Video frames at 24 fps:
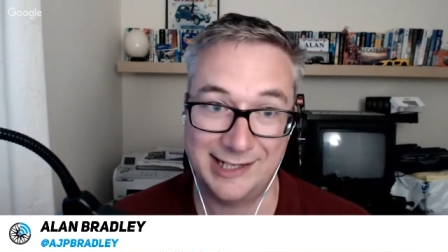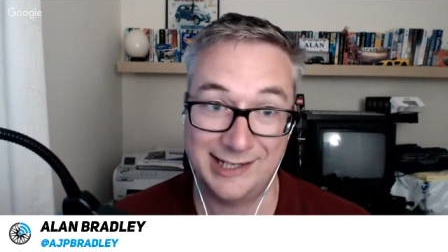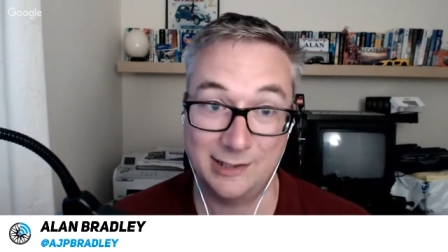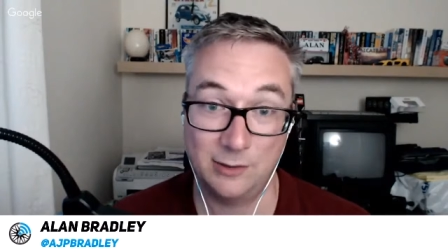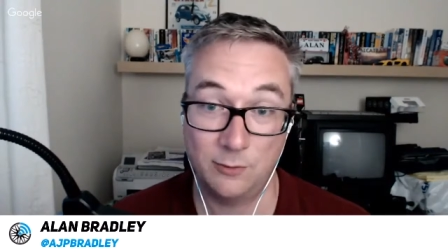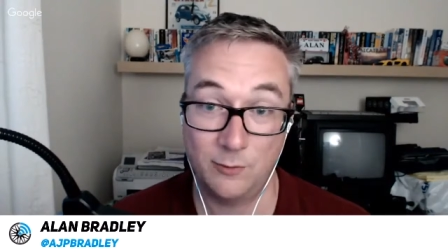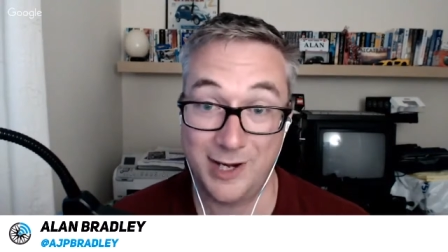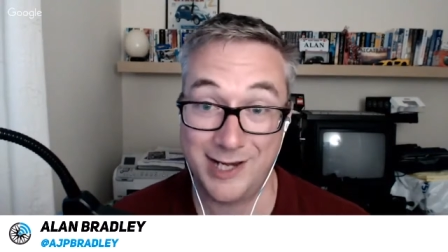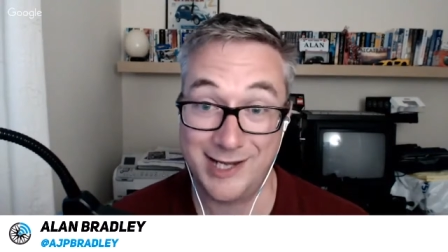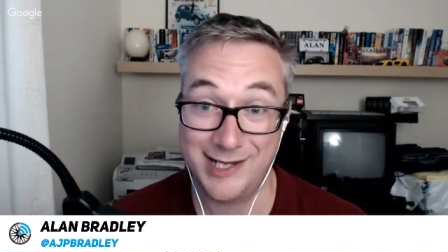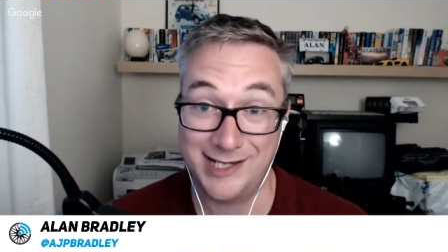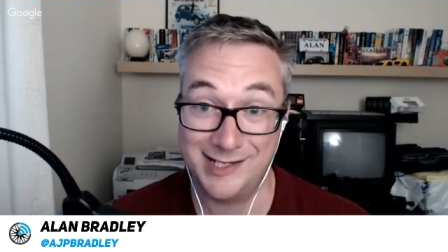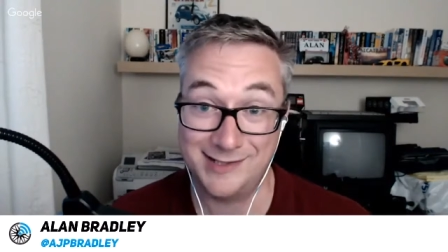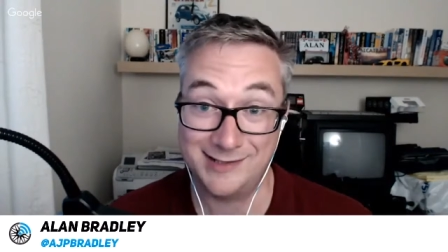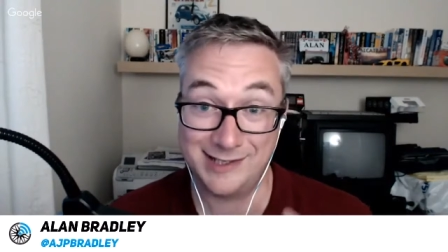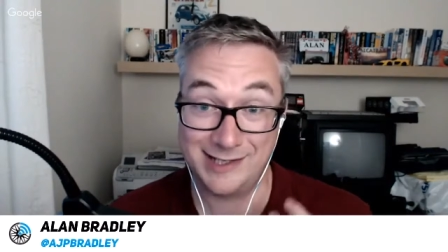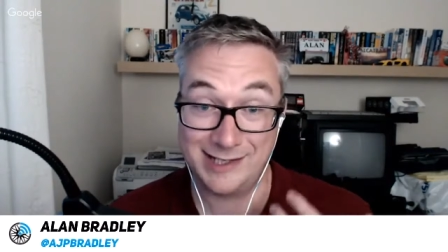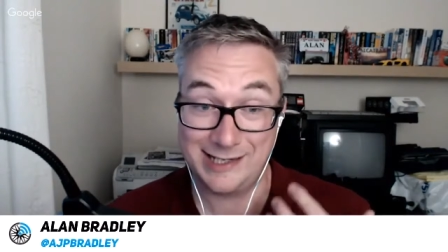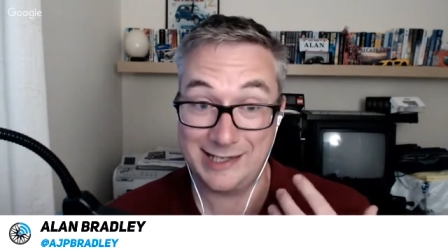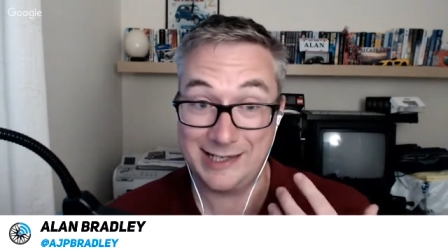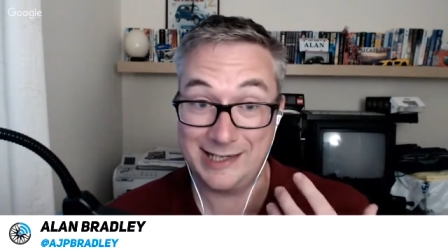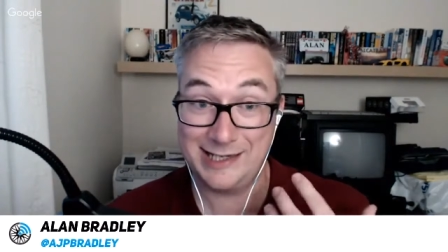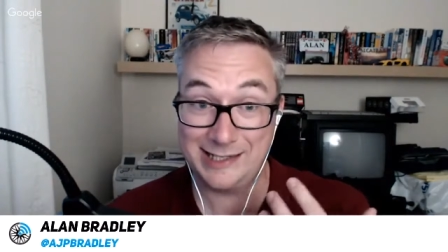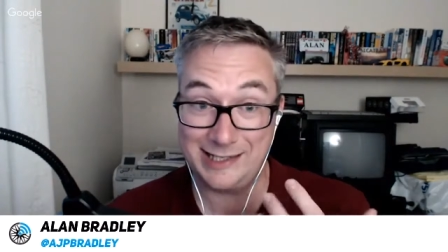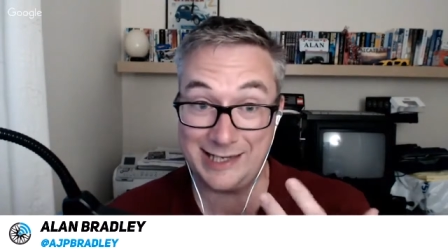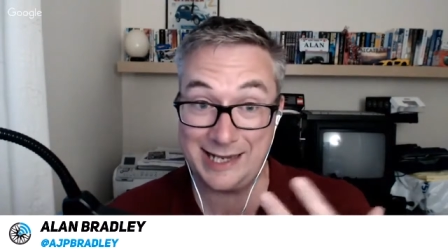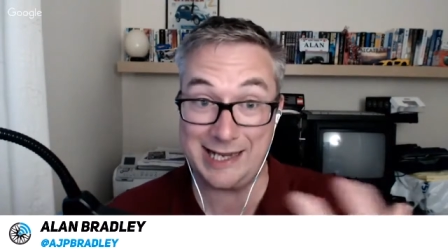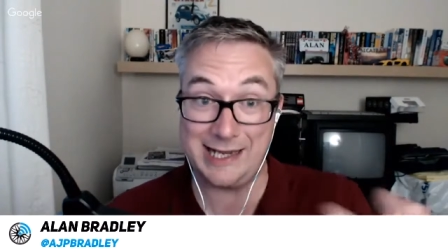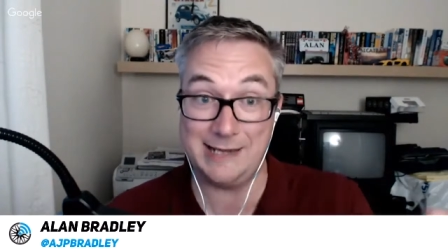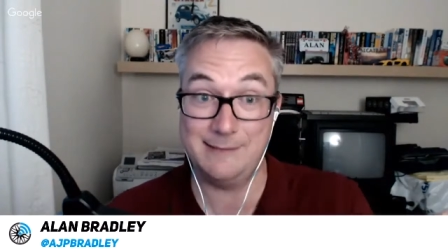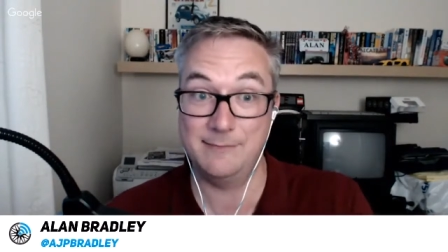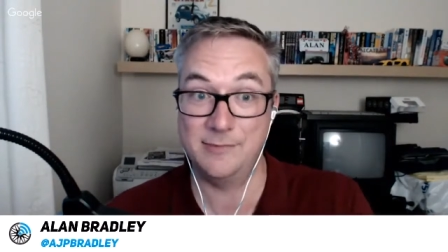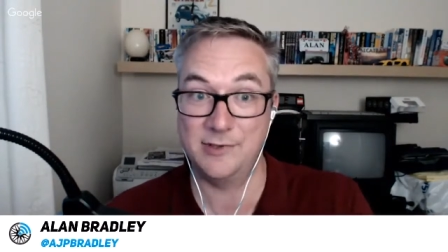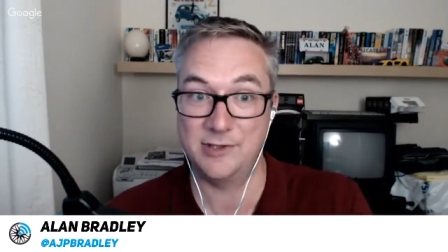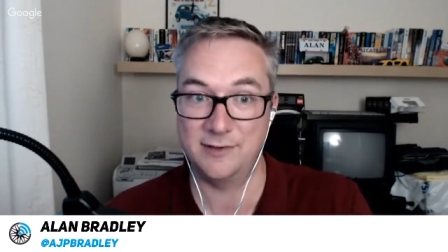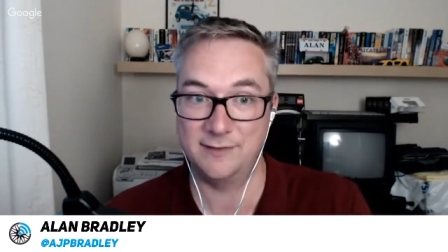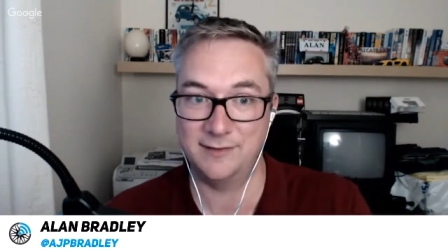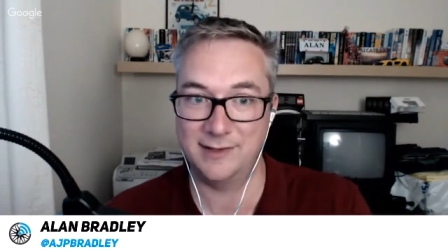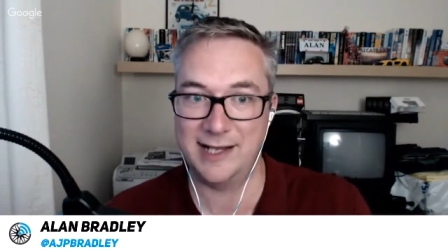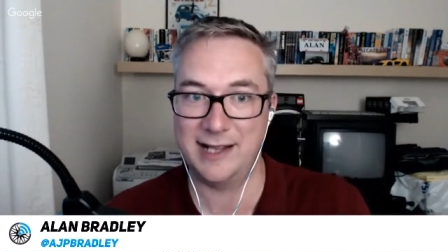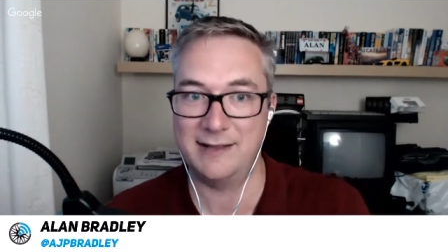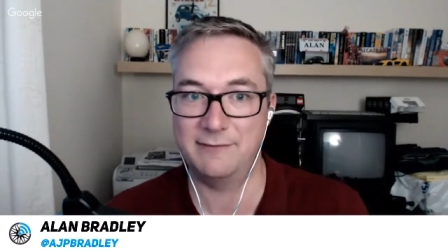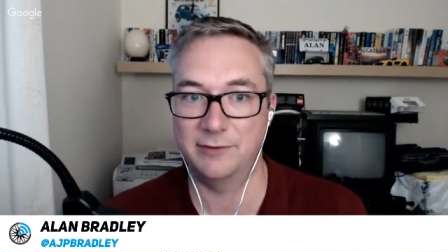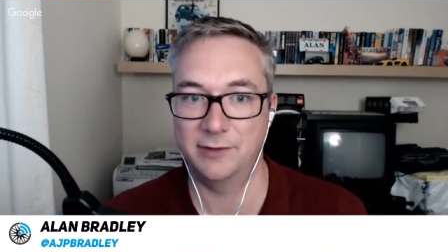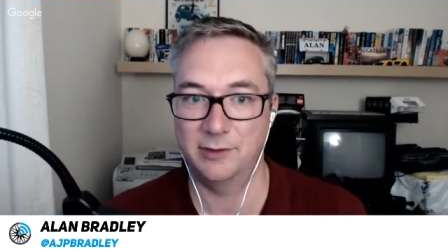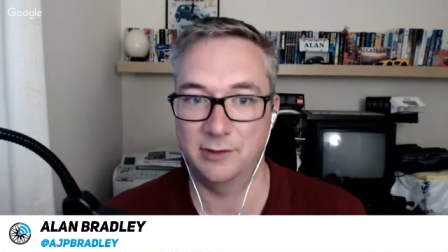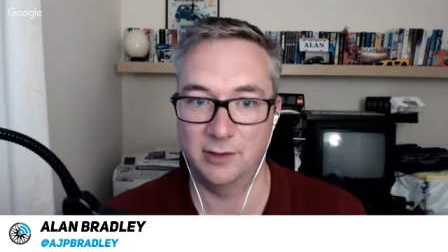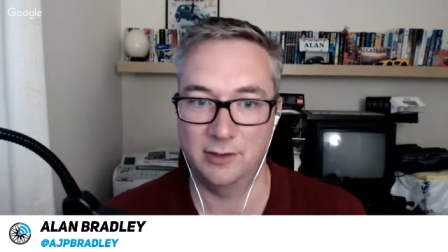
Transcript: when these claims of levels